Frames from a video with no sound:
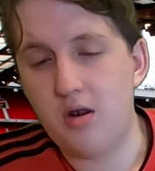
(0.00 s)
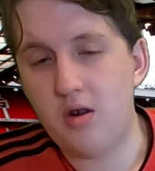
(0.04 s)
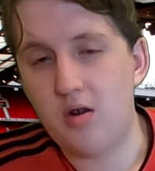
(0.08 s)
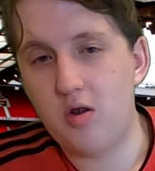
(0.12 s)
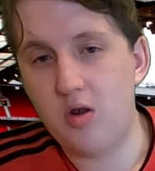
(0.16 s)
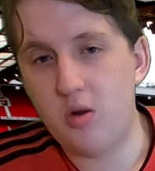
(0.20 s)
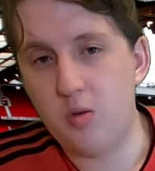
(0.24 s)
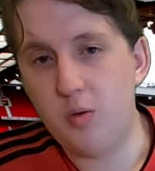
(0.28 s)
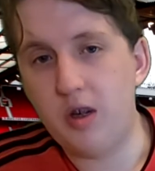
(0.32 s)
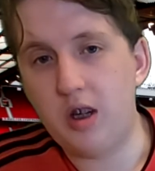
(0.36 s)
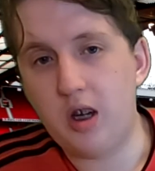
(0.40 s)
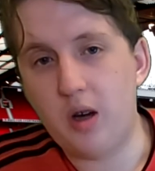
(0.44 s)

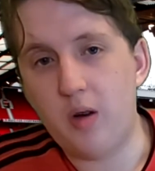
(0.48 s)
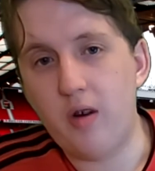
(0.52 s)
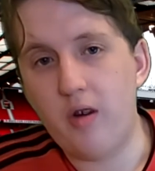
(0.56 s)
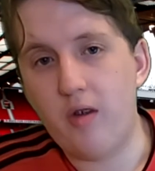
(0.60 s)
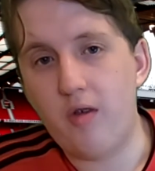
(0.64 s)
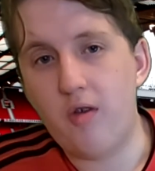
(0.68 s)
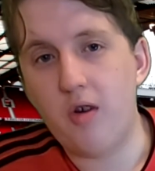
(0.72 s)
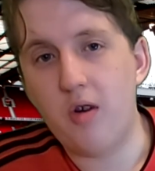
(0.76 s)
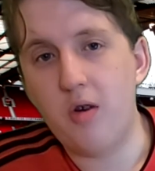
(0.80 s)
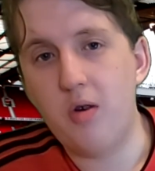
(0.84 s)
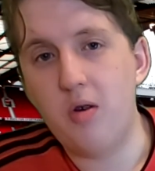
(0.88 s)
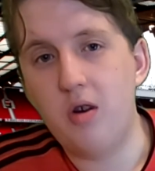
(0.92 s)
because we're going
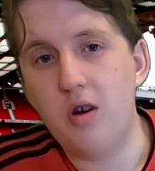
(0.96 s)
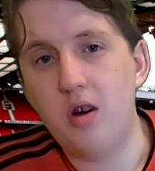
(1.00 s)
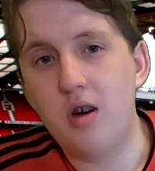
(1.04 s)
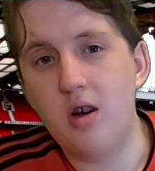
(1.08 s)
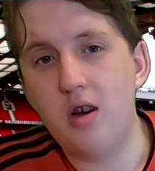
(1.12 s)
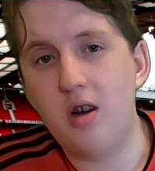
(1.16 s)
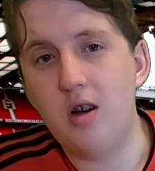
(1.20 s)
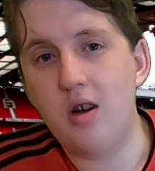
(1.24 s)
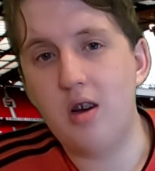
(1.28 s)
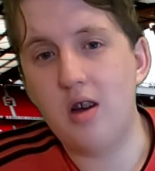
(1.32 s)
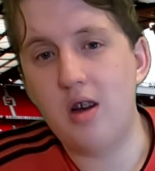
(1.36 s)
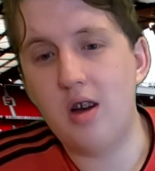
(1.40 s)
through.
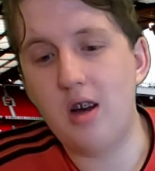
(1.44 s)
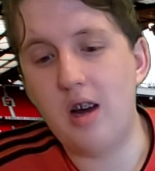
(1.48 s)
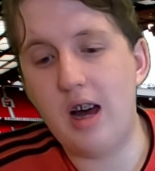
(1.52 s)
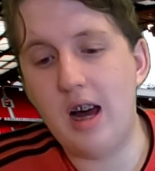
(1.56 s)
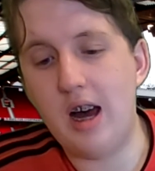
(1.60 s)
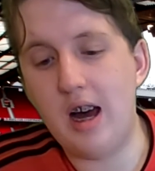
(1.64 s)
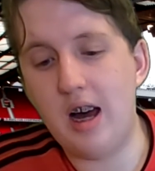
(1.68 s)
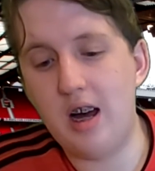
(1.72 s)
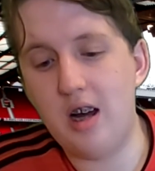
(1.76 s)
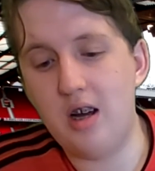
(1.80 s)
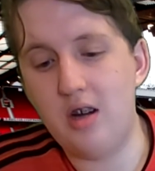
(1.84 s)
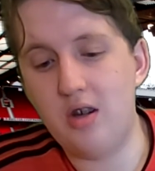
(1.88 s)

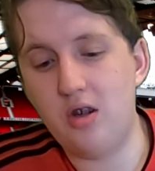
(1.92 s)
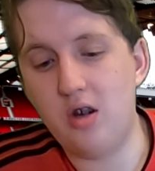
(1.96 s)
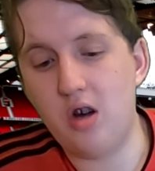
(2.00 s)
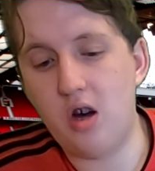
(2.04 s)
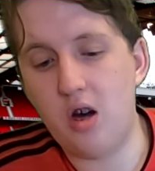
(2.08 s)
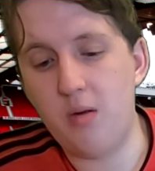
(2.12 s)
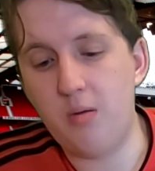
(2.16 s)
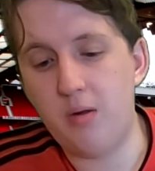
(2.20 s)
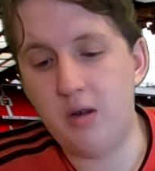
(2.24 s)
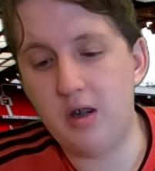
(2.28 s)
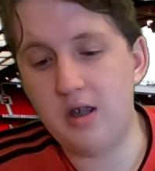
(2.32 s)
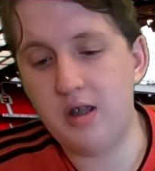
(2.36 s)
And
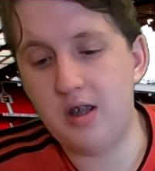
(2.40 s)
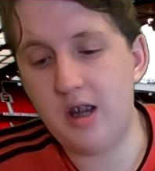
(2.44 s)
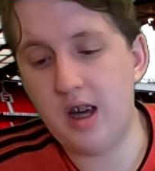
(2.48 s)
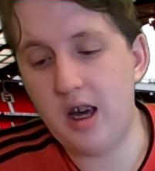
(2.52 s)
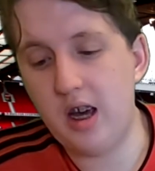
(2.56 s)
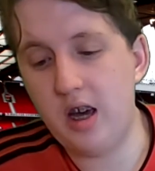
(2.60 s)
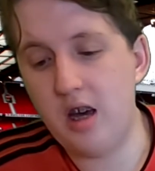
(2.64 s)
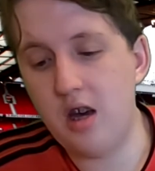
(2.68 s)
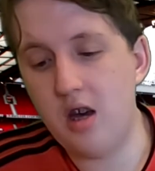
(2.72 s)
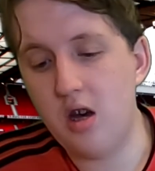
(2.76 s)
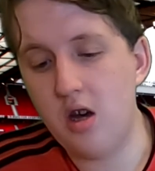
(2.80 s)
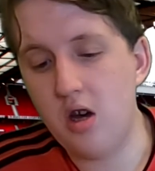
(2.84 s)
I'm going to
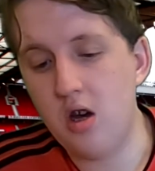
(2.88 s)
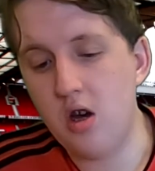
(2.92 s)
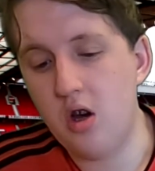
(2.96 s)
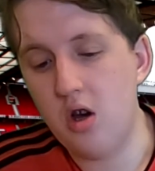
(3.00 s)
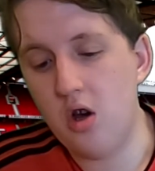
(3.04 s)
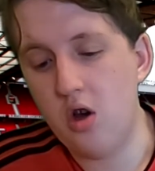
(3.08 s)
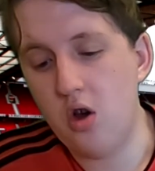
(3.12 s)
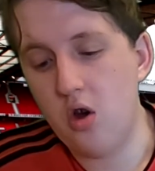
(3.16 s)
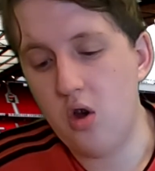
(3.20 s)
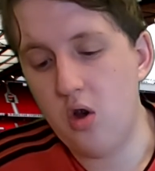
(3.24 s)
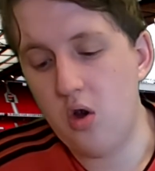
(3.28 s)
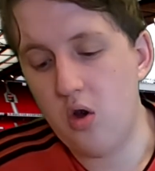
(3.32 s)
say
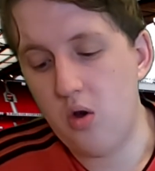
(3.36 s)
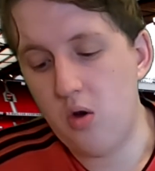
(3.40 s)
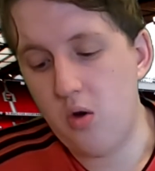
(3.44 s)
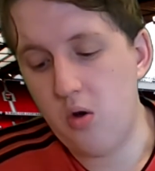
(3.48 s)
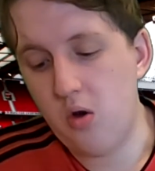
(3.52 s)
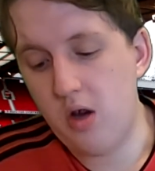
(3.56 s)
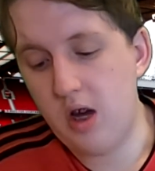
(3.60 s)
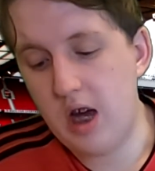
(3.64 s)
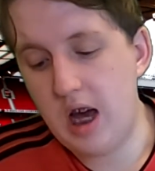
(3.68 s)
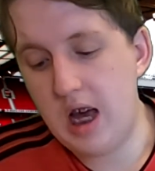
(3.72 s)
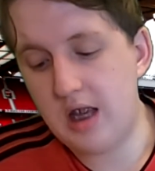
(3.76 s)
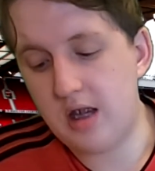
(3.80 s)

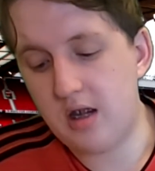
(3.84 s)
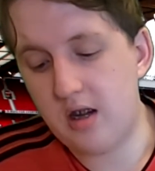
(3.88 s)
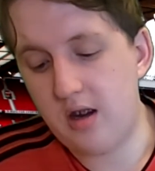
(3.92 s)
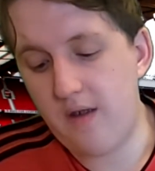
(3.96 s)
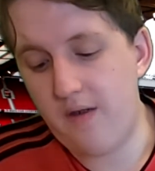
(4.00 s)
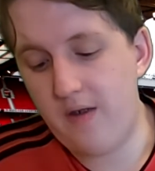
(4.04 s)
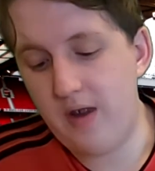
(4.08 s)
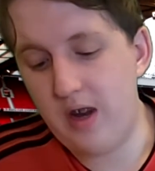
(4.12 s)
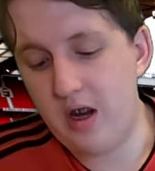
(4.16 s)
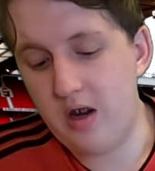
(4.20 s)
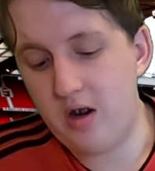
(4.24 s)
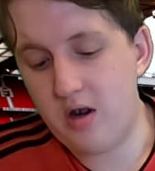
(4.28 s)
it's going
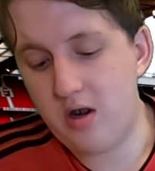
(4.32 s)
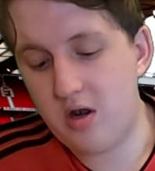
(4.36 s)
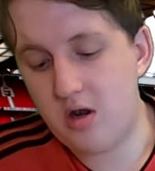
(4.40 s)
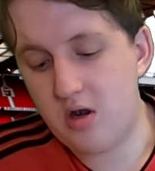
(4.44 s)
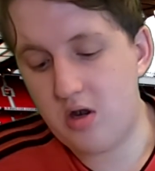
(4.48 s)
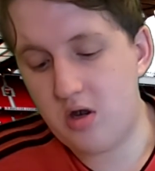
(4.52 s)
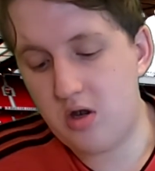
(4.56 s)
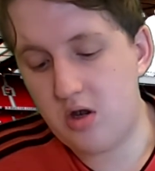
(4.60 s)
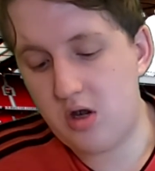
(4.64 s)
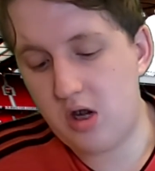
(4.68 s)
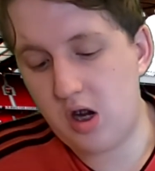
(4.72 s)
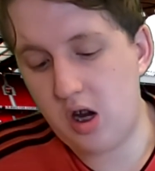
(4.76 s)
to finish
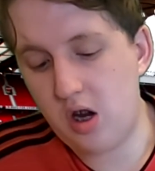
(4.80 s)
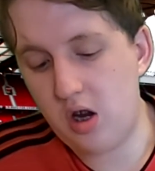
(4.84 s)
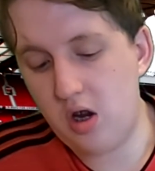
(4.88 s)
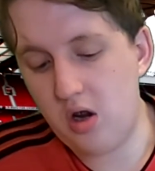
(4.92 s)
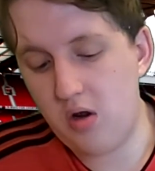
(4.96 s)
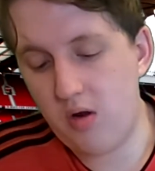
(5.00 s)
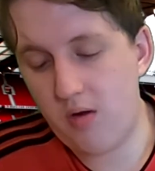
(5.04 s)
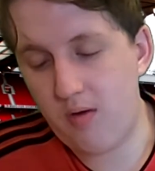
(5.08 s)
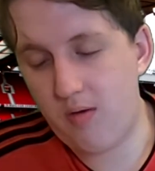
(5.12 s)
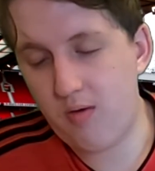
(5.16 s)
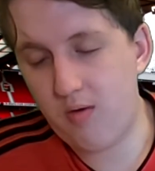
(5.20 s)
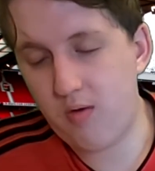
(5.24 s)

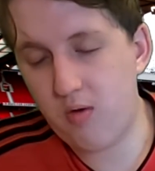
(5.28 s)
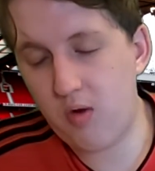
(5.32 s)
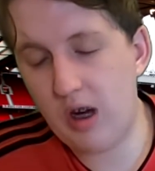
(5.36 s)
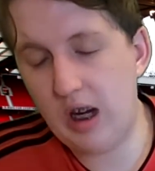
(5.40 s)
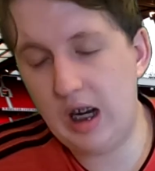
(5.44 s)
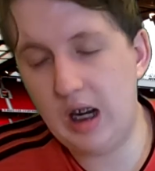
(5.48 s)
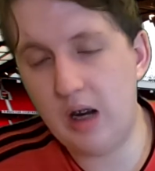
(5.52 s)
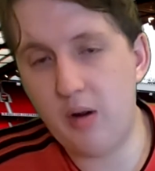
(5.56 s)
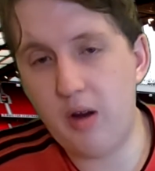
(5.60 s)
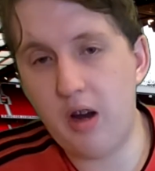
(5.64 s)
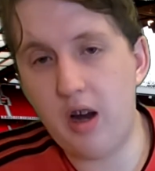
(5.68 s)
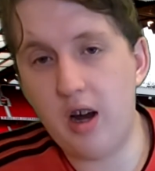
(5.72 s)

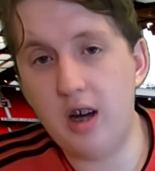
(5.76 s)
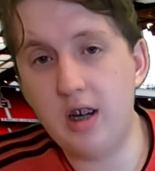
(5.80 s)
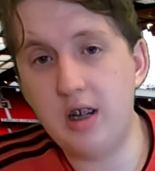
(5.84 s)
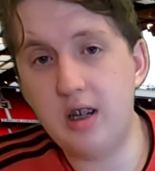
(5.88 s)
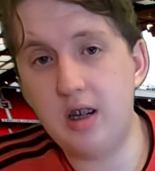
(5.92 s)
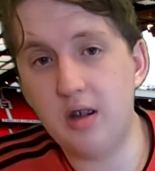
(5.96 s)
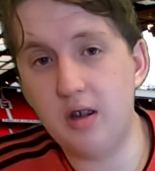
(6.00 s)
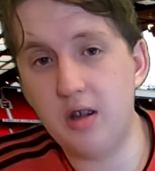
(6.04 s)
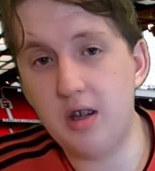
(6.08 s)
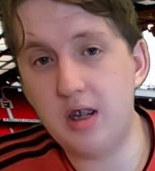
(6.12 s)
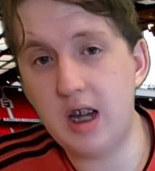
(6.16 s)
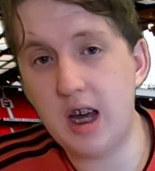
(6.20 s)
3-0
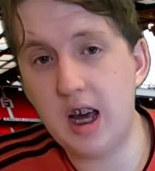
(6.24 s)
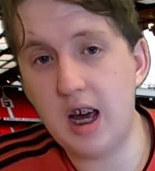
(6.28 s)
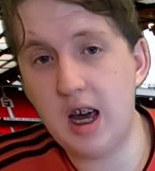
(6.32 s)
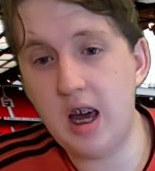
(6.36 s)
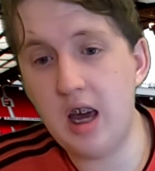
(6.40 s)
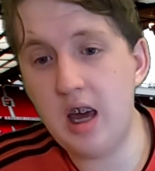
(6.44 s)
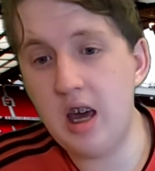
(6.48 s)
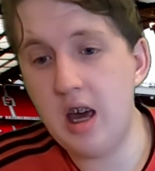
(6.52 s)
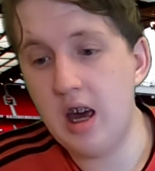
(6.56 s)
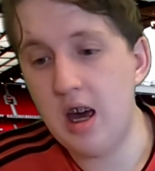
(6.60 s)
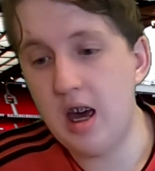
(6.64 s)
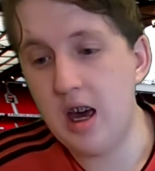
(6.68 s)
United on the
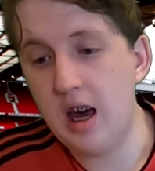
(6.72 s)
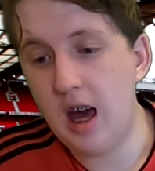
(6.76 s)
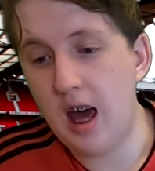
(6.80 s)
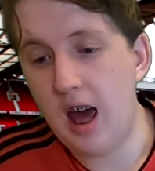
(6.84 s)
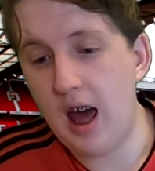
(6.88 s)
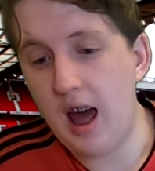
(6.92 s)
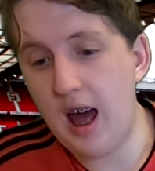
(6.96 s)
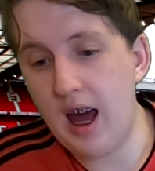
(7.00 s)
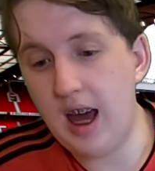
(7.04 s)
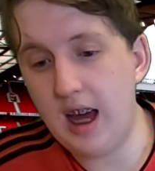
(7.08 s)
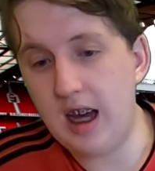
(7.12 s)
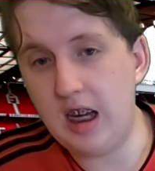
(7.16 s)
day,
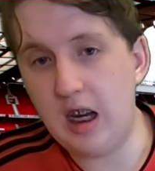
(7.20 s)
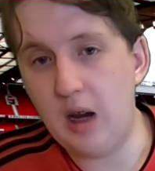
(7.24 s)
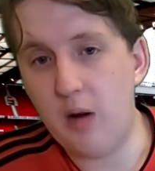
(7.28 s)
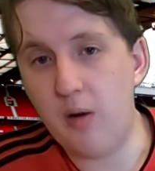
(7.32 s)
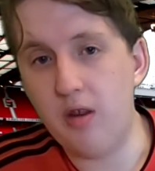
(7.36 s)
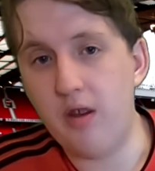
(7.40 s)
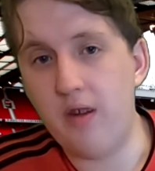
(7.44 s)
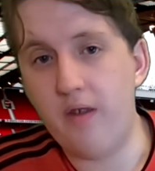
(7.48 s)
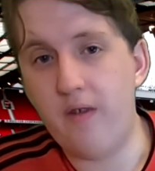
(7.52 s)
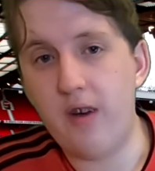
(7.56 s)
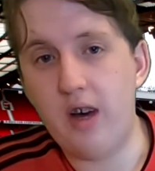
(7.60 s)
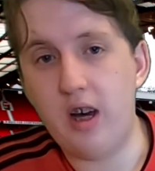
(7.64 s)
8-0
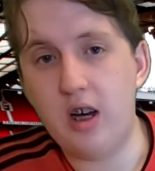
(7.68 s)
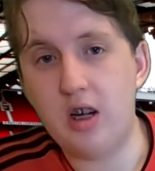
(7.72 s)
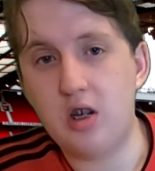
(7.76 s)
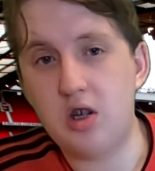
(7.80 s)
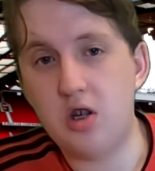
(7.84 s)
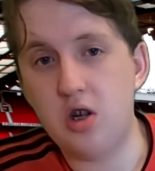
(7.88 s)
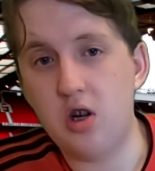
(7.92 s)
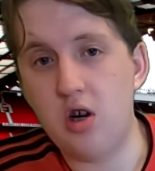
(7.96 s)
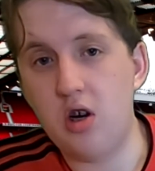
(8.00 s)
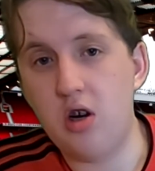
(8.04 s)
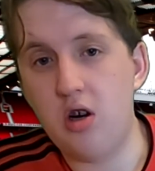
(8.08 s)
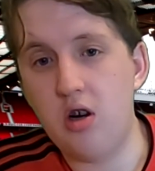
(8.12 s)
in the
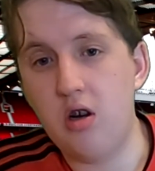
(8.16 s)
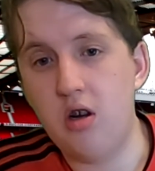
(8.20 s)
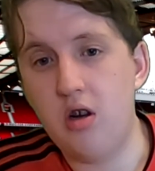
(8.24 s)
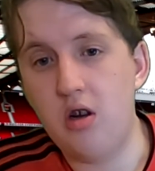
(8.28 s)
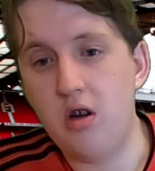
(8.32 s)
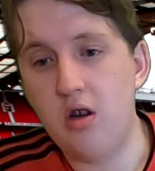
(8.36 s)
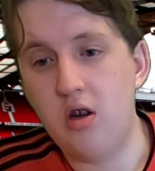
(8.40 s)
fixture.